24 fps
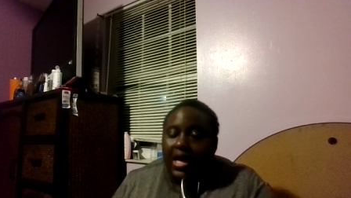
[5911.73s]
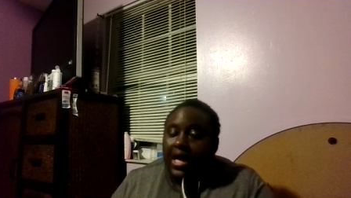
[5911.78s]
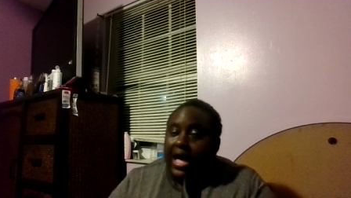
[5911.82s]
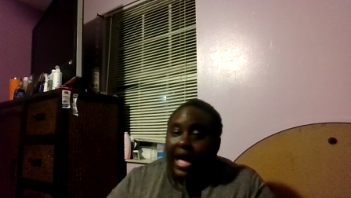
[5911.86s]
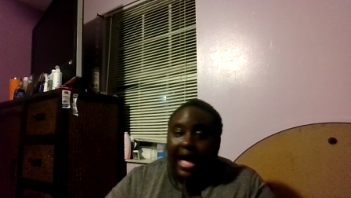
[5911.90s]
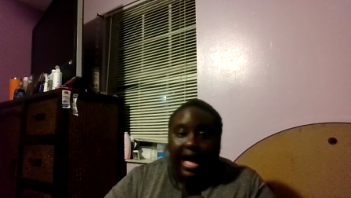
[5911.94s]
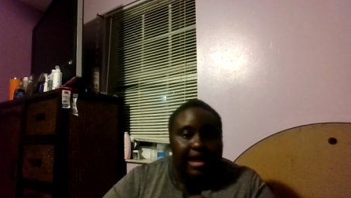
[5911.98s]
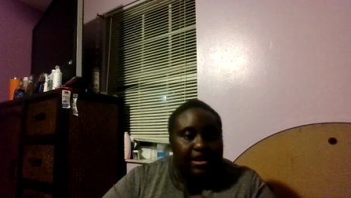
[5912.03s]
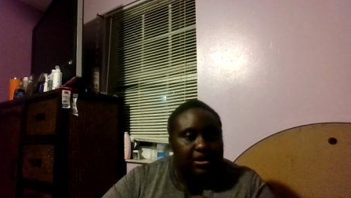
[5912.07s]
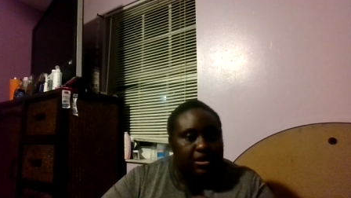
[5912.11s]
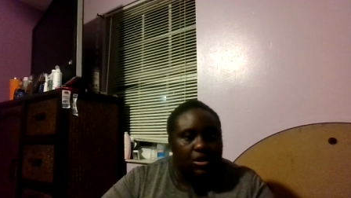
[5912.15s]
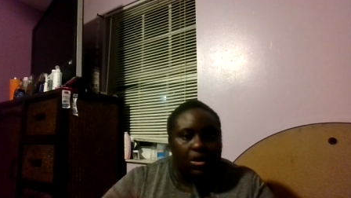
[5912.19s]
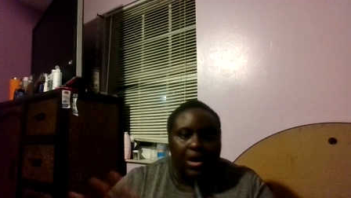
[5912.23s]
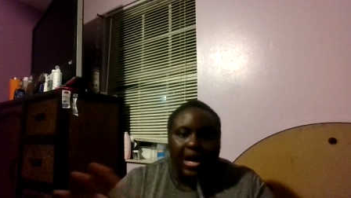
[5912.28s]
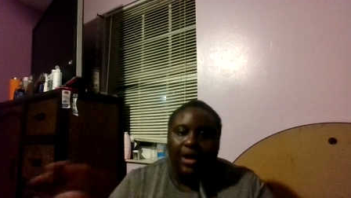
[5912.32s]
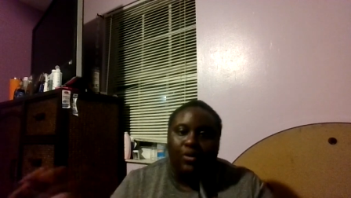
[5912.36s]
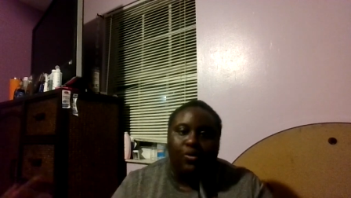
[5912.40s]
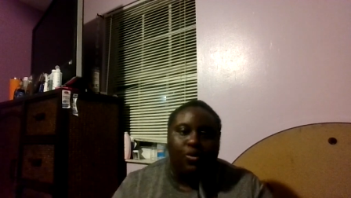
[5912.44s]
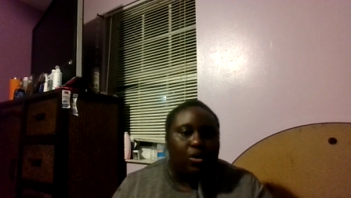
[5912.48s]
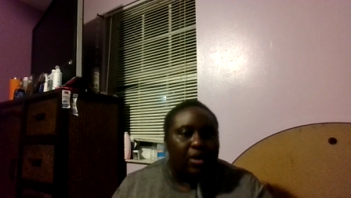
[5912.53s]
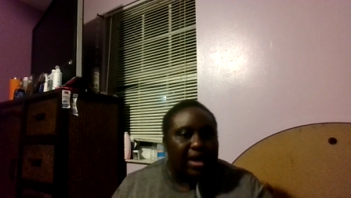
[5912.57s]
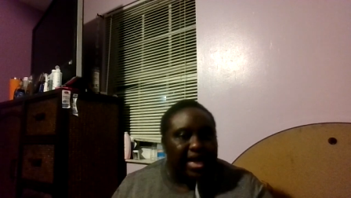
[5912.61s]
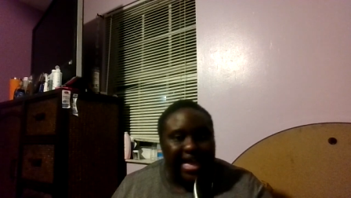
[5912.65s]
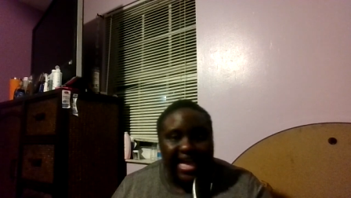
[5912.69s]
I know I
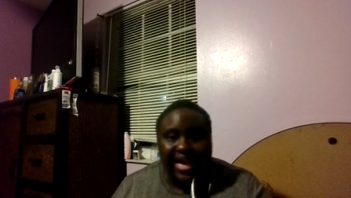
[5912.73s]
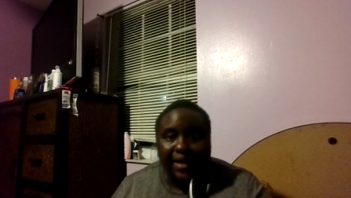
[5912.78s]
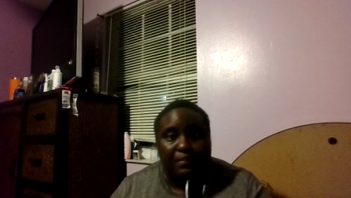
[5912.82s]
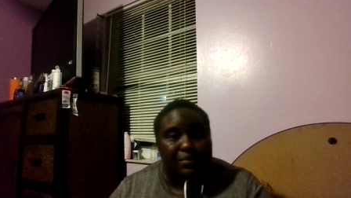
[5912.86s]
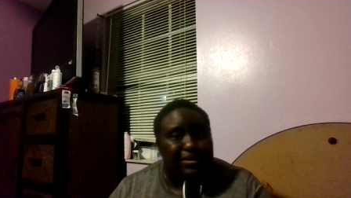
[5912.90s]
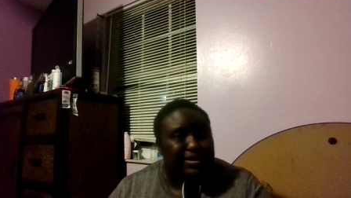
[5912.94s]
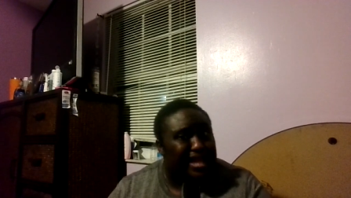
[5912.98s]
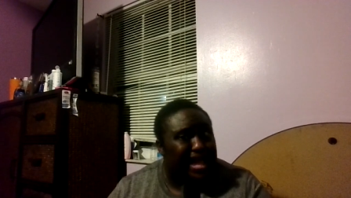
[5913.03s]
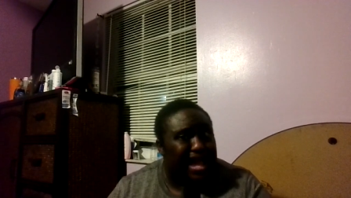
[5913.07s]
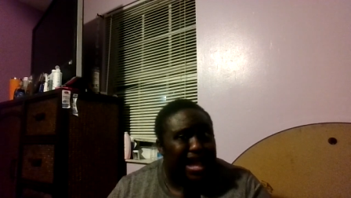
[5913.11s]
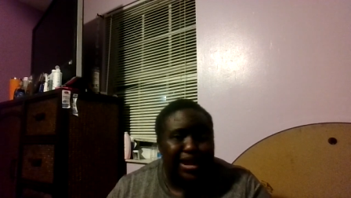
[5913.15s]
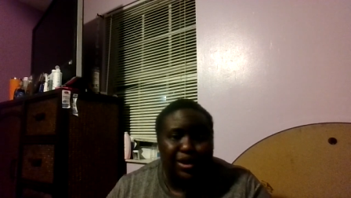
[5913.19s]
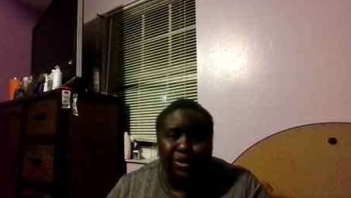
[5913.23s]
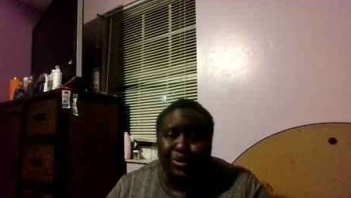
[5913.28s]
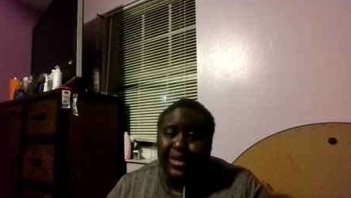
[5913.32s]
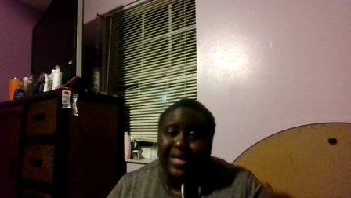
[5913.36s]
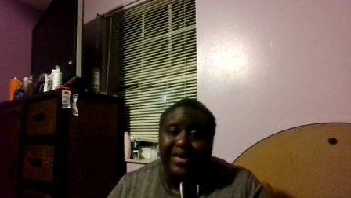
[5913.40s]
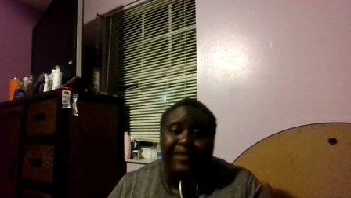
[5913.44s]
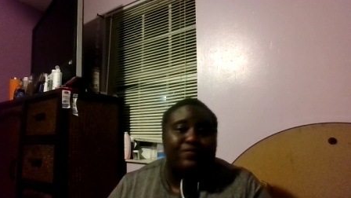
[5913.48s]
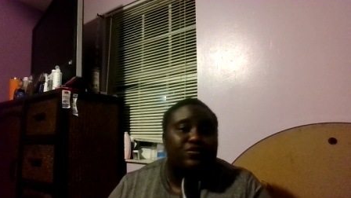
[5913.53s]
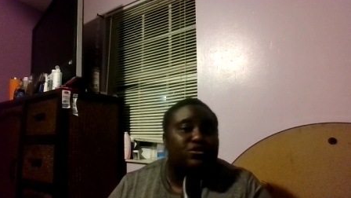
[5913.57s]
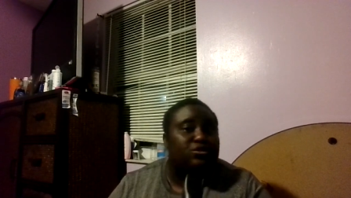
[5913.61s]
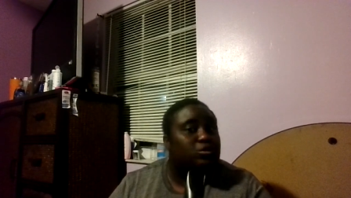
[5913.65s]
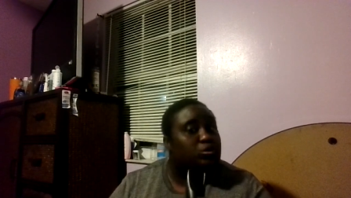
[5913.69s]
won't get hit, but I don't
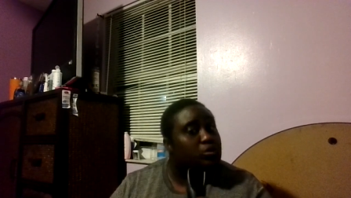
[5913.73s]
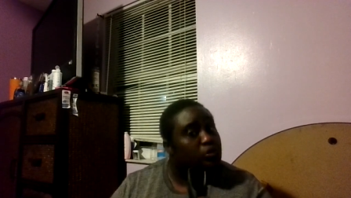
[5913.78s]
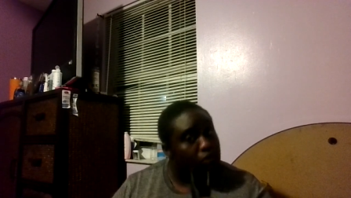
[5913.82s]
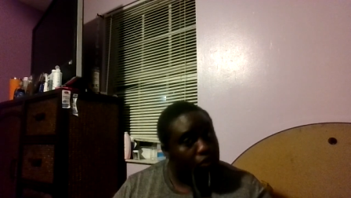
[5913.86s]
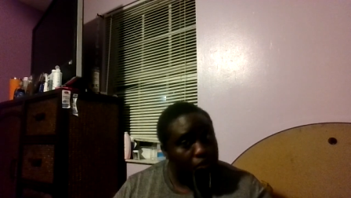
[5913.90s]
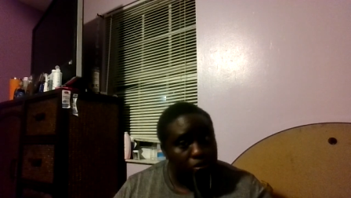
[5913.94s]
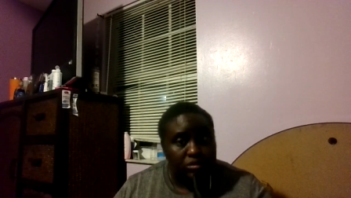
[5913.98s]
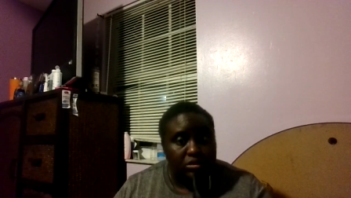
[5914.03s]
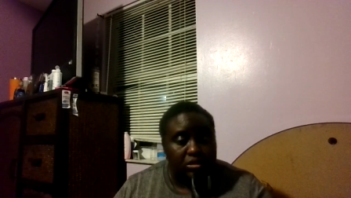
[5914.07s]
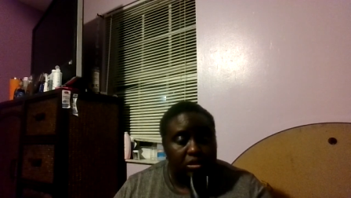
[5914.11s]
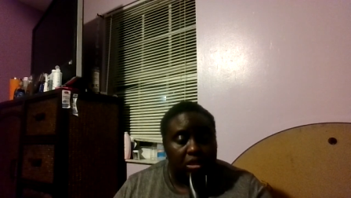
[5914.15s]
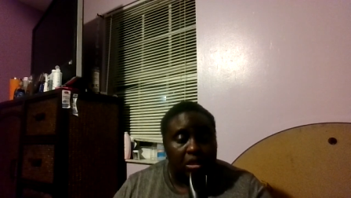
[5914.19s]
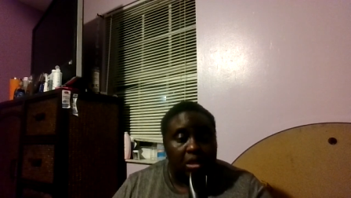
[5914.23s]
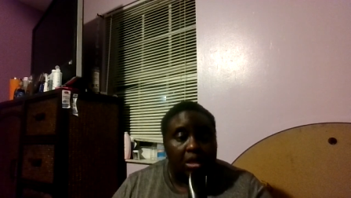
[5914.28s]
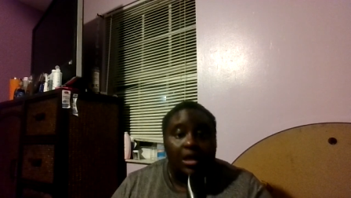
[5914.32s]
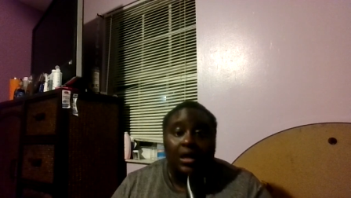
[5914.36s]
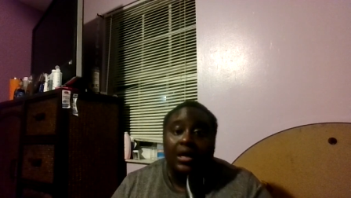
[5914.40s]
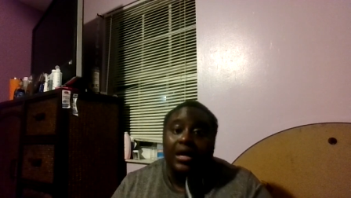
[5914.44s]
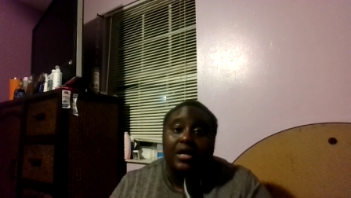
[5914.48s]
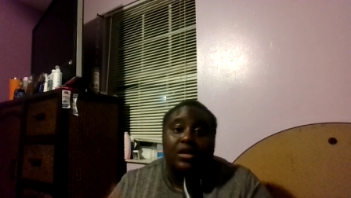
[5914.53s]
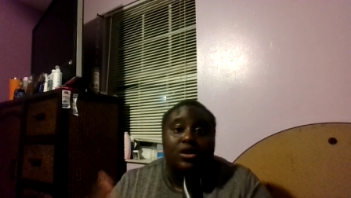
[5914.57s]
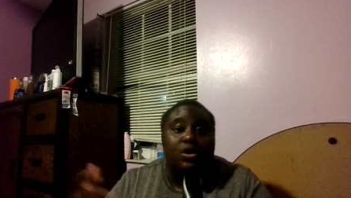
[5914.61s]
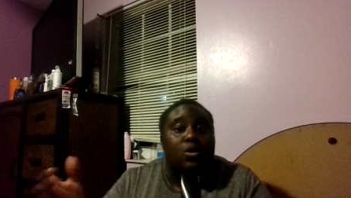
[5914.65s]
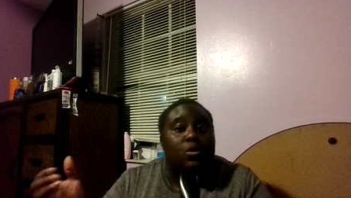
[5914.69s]
give two hoots
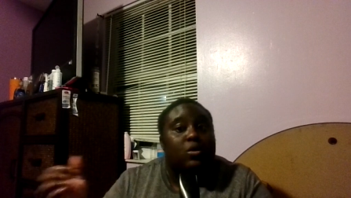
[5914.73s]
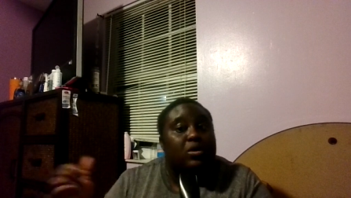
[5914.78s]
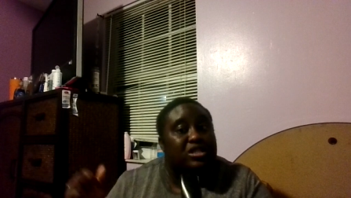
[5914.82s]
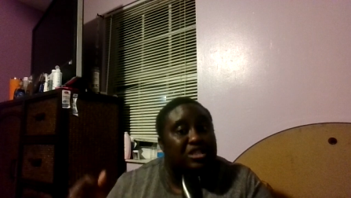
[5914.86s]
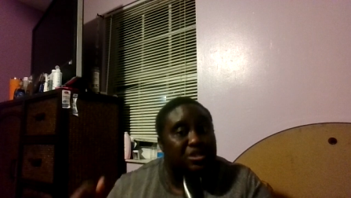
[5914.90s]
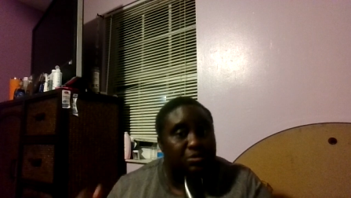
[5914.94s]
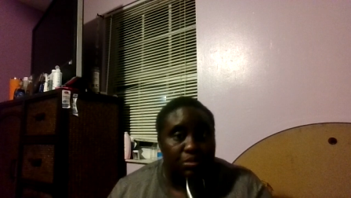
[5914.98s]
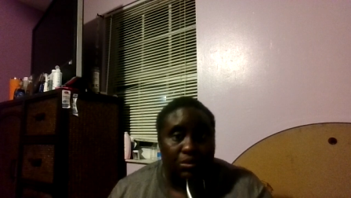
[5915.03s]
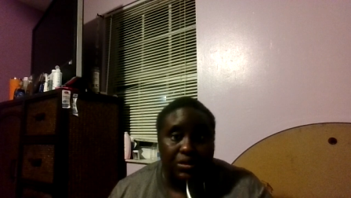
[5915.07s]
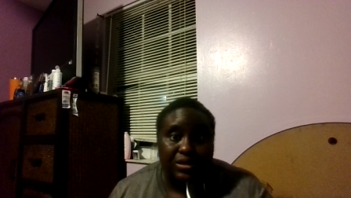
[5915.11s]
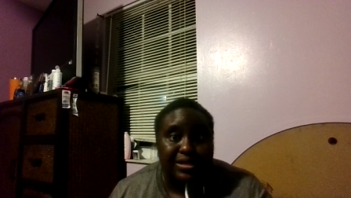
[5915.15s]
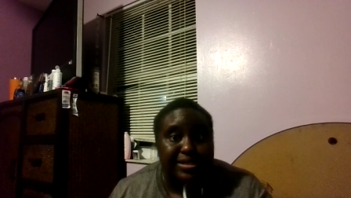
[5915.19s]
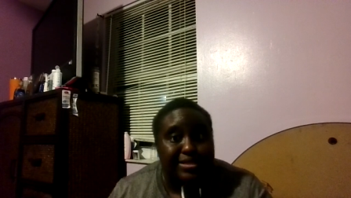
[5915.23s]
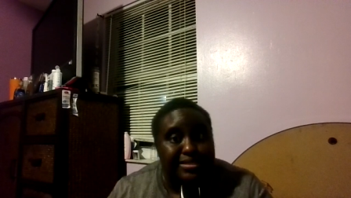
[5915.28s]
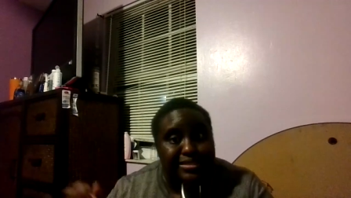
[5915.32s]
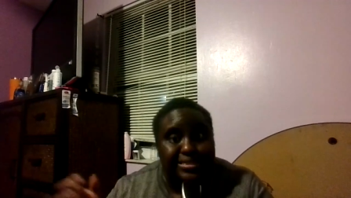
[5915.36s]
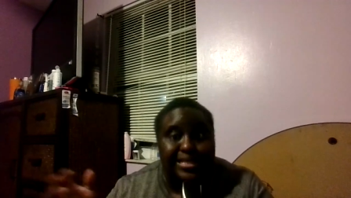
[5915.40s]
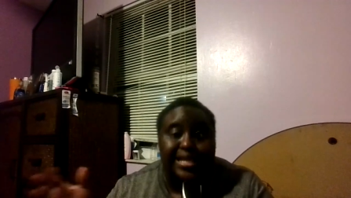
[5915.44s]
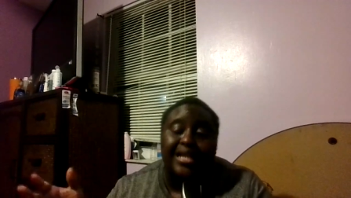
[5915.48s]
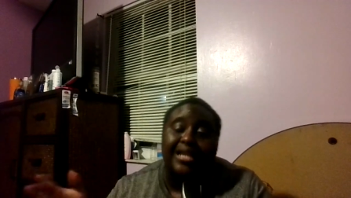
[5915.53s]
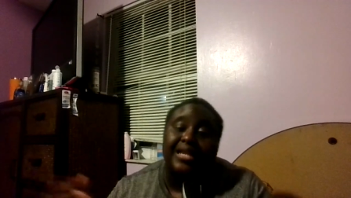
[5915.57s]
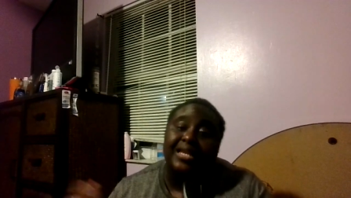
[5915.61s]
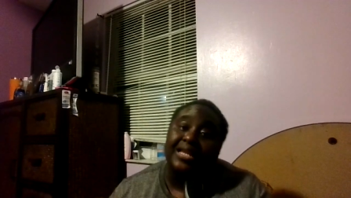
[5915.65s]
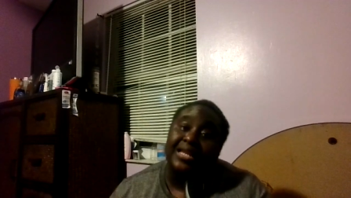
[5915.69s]
because the Holy Spirit is
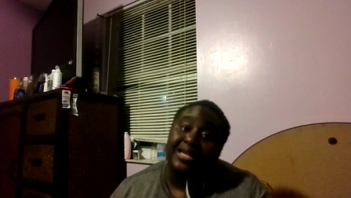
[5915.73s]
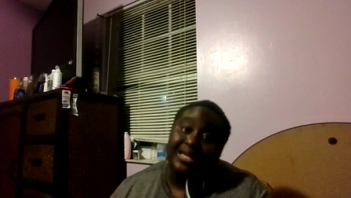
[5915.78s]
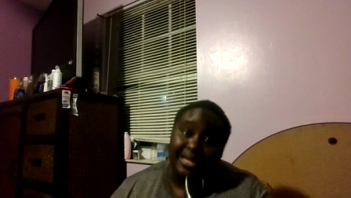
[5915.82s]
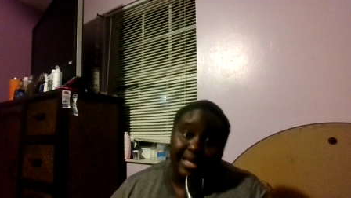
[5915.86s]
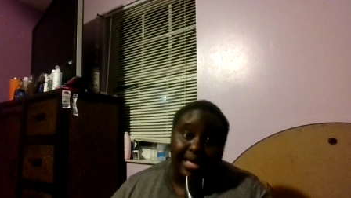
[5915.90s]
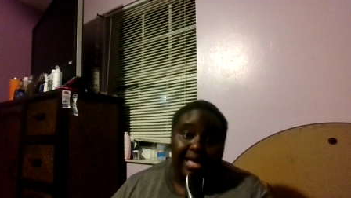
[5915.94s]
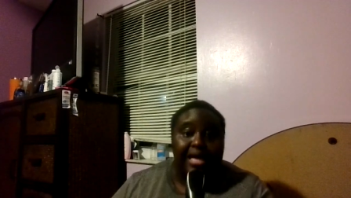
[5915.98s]
telling